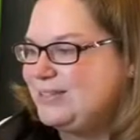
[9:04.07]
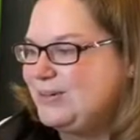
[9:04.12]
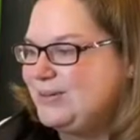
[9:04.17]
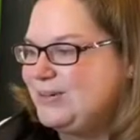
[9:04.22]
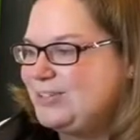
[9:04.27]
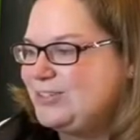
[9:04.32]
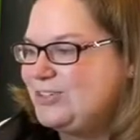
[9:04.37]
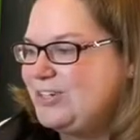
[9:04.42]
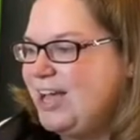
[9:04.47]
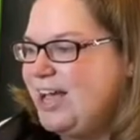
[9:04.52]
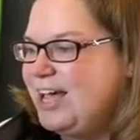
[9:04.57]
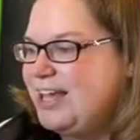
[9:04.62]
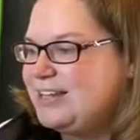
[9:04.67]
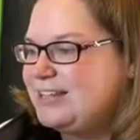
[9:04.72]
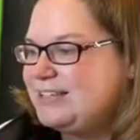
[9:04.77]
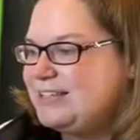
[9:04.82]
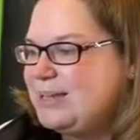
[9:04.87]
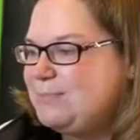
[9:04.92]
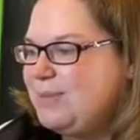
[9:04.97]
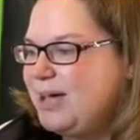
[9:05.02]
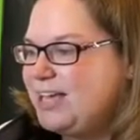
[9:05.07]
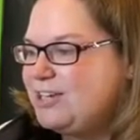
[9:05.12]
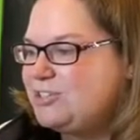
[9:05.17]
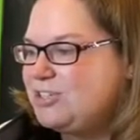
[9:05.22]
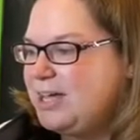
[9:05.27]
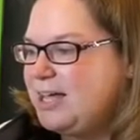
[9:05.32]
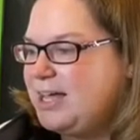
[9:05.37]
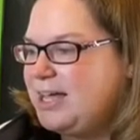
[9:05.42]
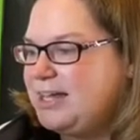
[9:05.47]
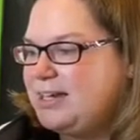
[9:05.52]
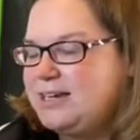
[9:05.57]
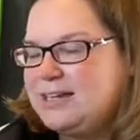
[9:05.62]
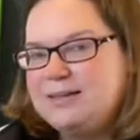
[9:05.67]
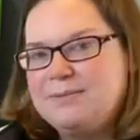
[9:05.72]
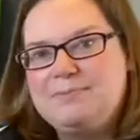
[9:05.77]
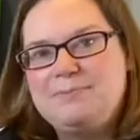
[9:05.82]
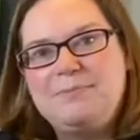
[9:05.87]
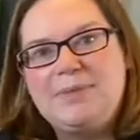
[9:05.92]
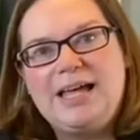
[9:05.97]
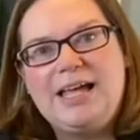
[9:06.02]
does John. Say bye, John.
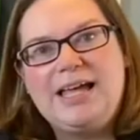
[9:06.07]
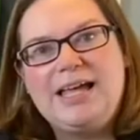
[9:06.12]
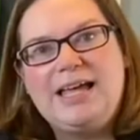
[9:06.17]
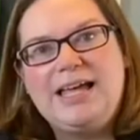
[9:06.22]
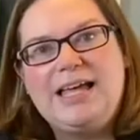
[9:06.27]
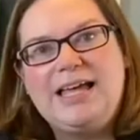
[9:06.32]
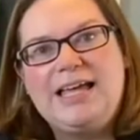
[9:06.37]
Bye.